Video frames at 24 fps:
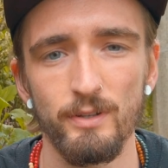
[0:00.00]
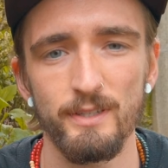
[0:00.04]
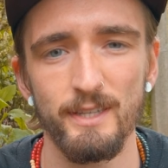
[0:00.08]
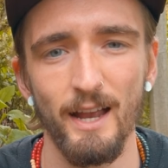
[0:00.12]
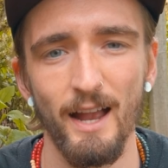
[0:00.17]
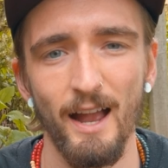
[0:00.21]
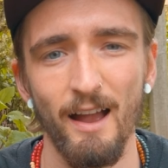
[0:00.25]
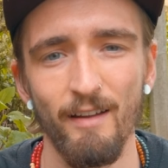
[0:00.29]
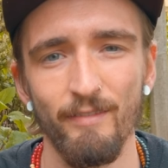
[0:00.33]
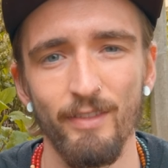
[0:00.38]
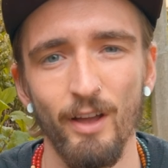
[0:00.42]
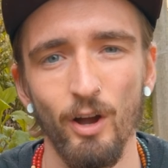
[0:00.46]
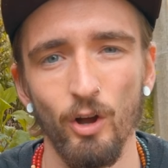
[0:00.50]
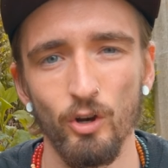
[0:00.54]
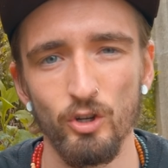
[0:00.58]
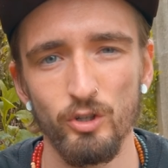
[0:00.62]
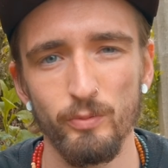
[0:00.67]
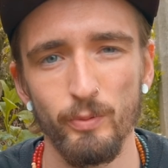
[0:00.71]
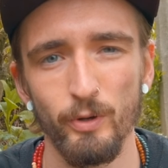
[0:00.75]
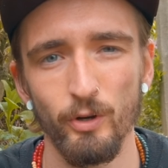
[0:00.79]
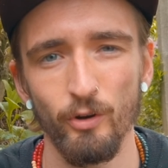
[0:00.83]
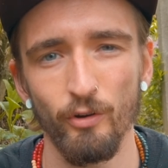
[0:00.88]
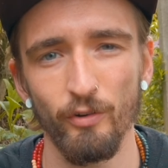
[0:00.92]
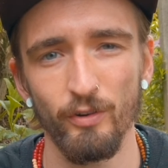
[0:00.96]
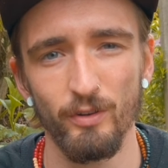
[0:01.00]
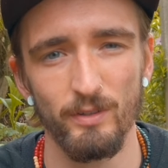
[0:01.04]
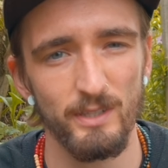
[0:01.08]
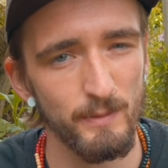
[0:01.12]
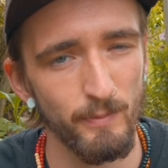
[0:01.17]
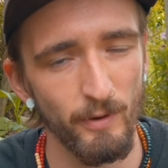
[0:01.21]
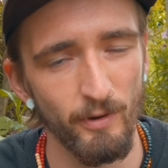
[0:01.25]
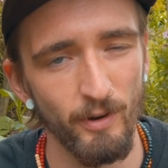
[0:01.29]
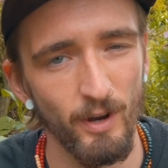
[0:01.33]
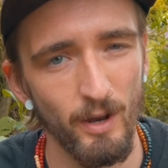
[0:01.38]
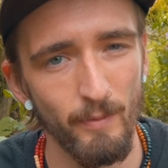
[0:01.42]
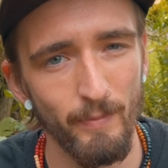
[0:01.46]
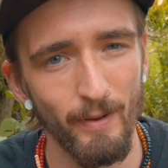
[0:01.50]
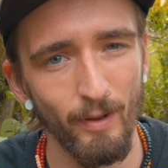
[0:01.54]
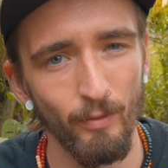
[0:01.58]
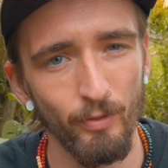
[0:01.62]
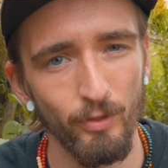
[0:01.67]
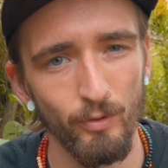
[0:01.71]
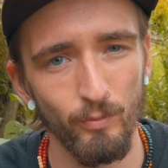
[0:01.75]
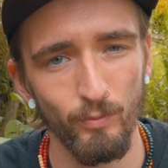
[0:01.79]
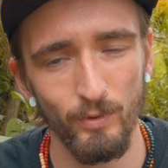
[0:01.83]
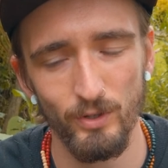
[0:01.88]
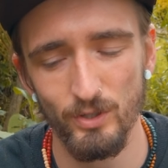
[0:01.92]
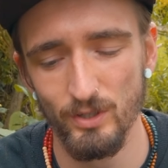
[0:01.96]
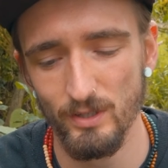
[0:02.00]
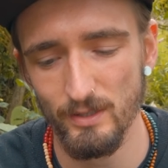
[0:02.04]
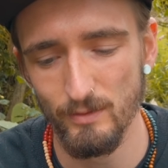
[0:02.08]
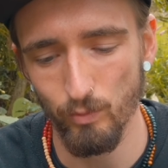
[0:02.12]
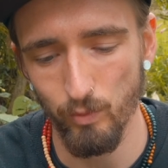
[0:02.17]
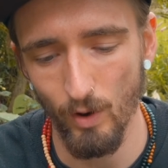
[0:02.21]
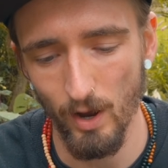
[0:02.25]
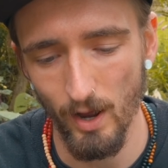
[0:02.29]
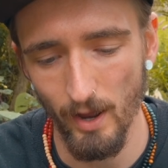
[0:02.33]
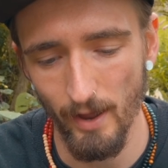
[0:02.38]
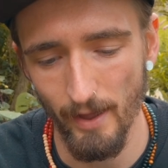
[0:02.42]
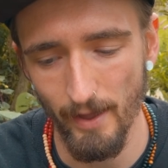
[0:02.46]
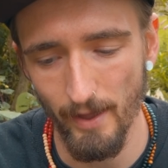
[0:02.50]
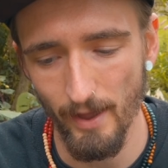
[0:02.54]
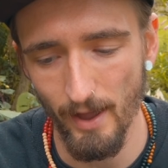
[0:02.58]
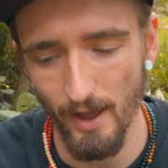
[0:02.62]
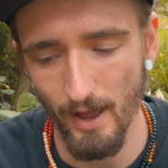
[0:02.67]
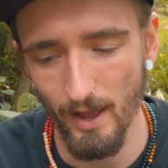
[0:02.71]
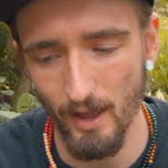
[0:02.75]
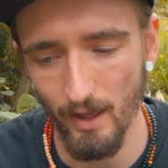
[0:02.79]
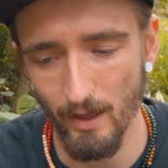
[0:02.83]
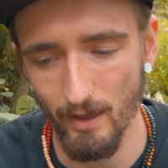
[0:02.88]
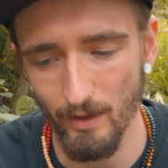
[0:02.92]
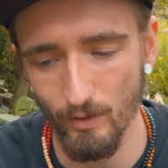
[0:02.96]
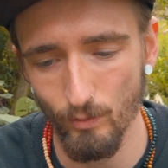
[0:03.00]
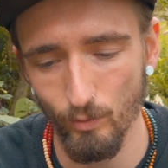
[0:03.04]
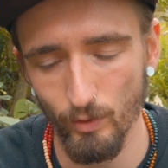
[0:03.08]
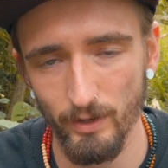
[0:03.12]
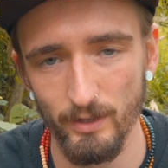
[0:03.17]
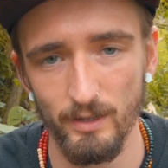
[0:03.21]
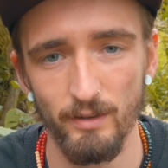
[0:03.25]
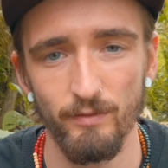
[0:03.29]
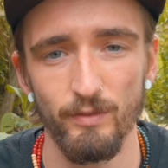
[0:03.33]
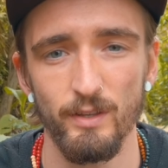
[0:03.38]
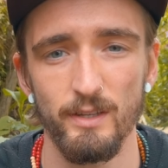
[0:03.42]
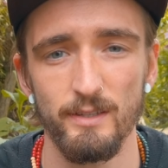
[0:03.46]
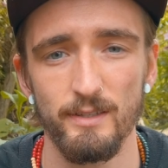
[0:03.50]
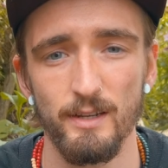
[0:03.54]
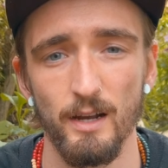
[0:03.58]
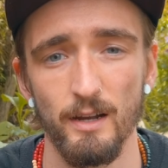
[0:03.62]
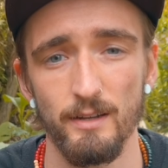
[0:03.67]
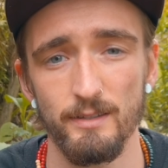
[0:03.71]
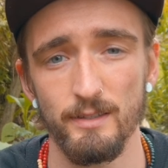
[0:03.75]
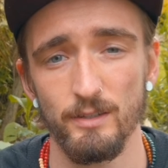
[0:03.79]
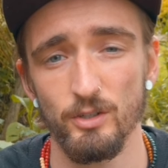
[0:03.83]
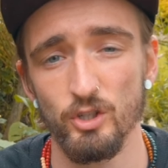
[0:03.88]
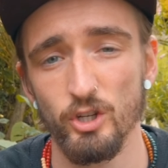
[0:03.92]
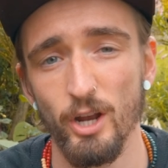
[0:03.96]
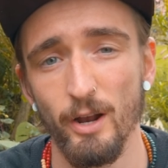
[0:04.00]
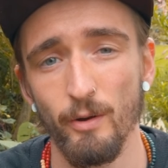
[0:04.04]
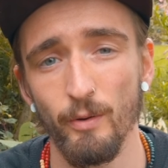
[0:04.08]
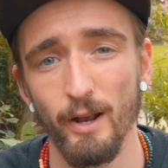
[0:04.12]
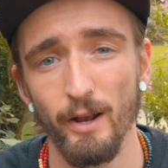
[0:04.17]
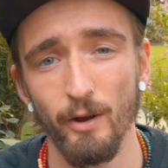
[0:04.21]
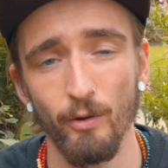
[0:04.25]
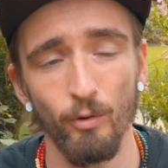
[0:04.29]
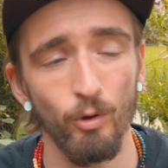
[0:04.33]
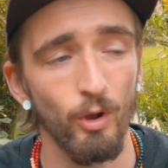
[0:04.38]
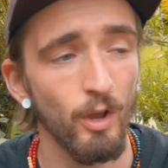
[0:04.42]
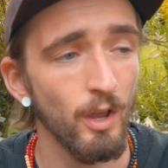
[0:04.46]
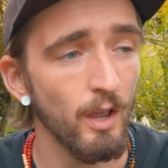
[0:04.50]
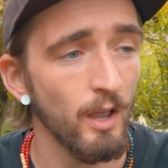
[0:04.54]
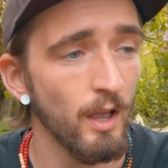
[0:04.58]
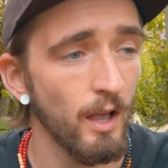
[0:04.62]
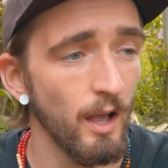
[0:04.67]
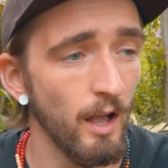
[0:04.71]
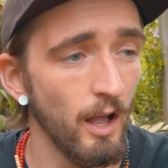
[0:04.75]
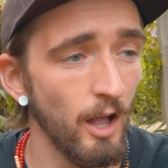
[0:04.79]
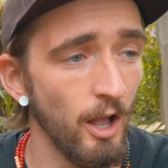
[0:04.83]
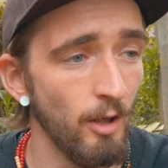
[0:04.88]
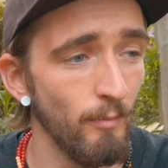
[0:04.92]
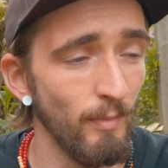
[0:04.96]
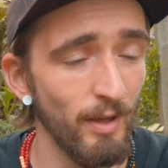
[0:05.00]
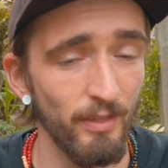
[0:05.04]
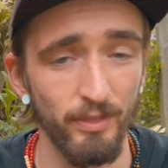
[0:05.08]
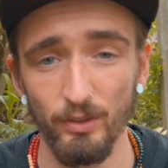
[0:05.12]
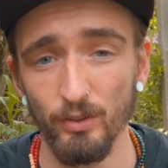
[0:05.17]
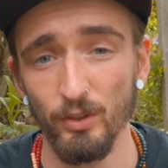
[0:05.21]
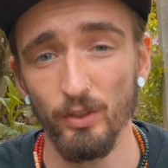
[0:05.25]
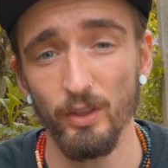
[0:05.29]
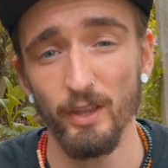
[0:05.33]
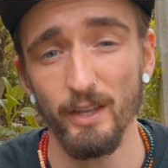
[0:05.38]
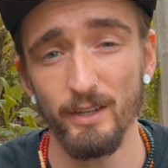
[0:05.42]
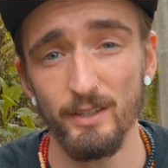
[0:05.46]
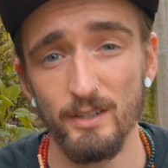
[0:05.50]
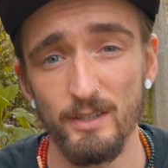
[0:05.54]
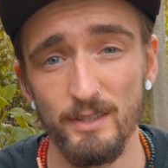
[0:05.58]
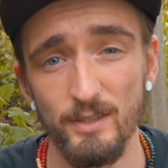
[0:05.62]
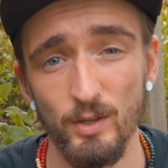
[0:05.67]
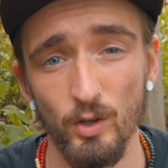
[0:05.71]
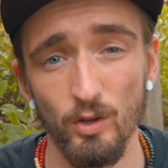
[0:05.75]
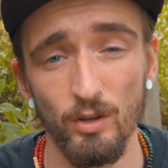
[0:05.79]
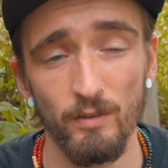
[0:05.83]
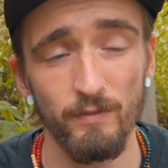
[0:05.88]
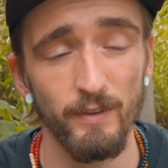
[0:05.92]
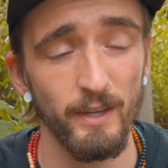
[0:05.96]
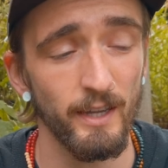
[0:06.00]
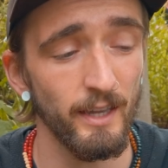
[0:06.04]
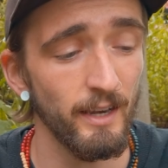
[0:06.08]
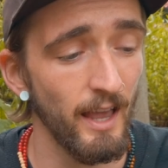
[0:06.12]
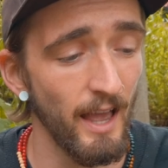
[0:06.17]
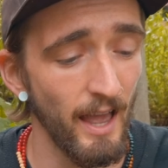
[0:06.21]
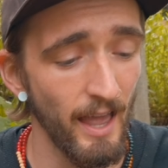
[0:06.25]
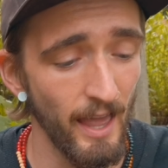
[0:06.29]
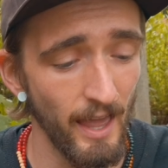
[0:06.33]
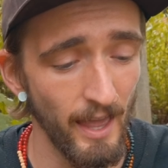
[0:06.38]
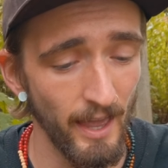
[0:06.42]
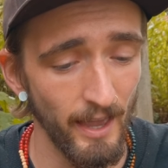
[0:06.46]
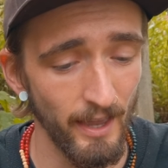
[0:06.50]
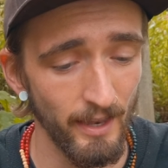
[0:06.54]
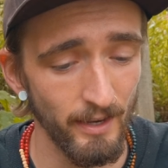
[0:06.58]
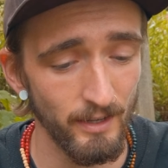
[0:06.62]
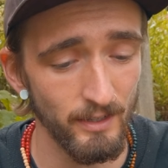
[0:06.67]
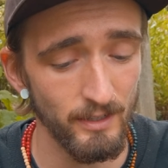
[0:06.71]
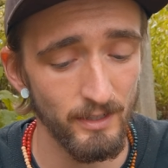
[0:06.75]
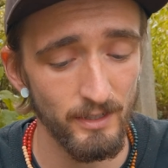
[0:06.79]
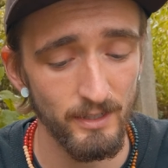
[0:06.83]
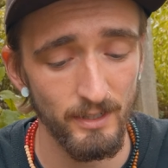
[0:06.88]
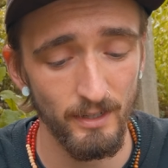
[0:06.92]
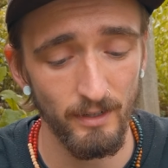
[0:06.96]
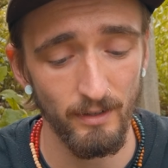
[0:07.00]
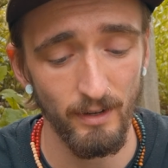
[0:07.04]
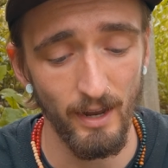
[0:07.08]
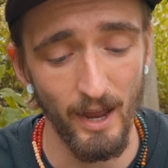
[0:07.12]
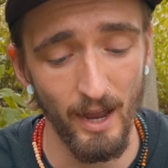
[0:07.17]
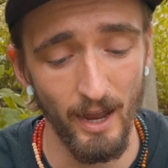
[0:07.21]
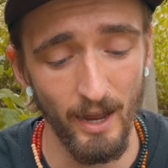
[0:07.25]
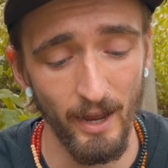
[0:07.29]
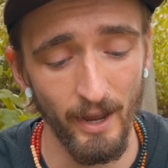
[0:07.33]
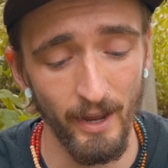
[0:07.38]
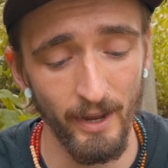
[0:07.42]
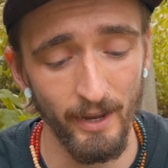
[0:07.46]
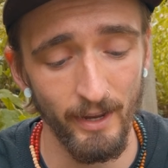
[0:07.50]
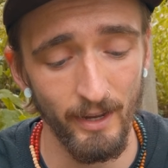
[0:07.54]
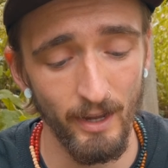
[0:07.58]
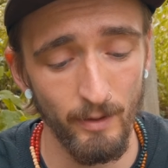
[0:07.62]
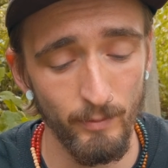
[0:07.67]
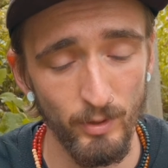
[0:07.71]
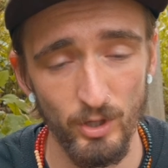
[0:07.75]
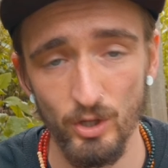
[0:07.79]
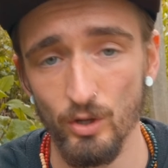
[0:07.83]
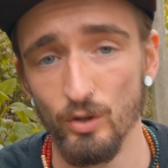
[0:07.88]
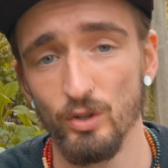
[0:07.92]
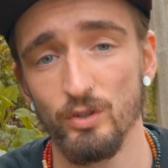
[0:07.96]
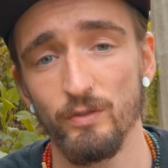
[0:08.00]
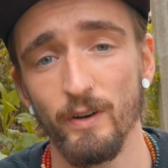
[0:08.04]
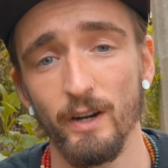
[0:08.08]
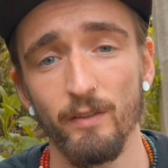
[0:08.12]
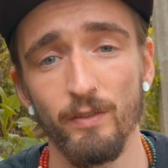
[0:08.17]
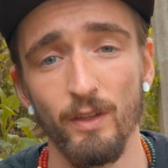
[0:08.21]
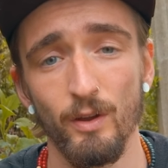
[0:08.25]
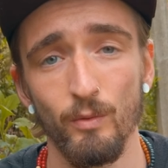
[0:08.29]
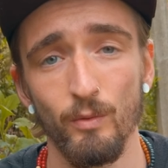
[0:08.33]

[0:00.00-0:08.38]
that have that entrepreneurial spirit about them, which is why I want to give these guys a shout out. I think that they deserve it, and I am a huge fan of their